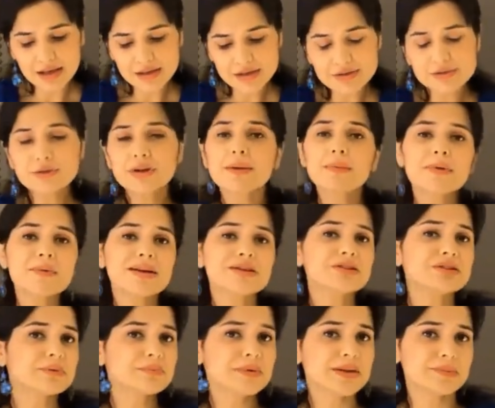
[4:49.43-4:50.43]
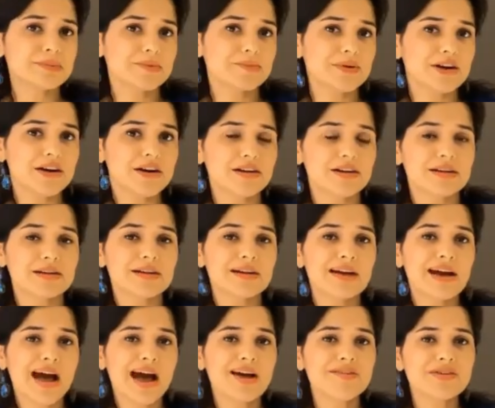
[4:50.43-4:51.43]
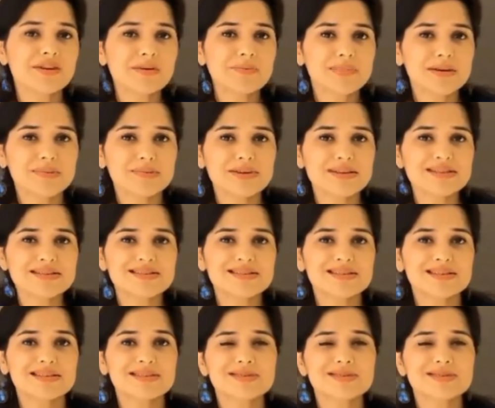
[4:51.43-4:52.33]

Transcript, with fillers: So coming back to the baby part, having a baby is